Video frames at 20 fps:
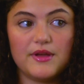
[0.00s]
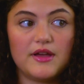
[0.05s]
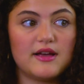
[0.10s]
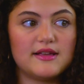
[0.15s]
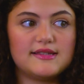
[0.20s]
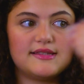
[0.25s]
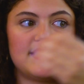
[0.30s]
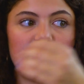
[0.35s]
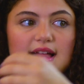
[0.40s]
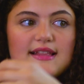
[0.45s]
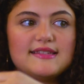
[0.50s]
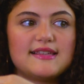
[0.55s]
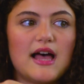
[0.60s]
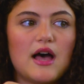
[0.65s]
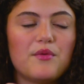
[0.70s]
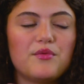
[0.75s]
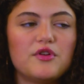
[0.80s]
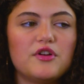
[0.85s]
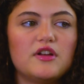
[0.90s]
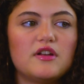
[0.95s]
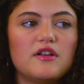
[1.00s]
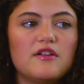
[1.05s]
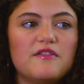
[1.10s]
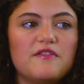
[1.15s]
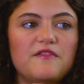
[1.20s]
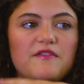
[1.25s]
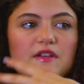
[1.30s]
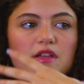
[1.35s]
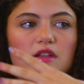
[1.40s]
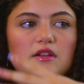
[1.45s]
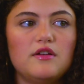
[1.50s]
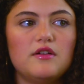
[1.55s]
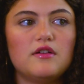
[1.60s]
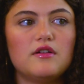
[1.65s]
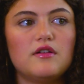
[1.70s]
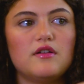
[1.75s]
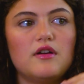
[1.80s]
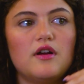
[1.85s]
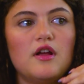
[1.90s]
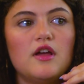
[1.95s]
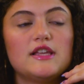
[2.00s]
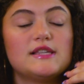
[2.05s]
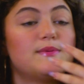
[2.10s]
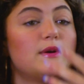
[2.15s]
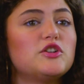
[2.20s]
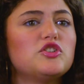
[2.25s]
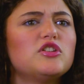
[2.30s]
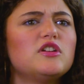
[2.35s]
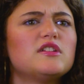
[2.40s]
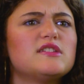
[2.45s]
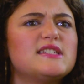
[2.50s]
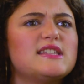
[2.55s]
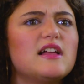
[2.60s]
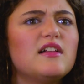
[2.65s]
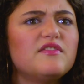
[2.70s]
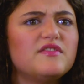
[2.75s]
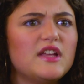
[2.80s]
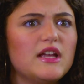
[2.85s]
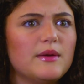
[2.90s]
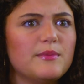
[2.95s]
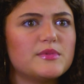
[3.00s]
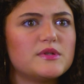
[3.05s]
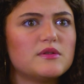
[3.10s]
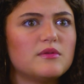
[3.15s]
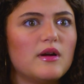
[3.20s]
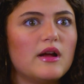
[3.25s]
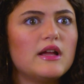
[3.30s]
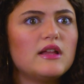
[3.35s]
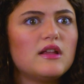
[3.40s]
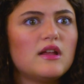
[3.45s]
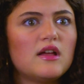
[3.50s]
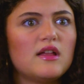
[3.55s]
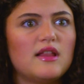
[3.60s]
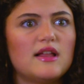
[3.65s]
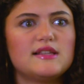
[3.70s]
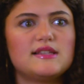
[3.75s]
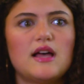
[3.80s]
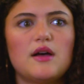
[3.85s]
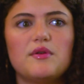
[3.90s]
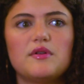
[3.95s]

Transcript: because that's how you're gonna feed your, especially on self tapes, right? That's how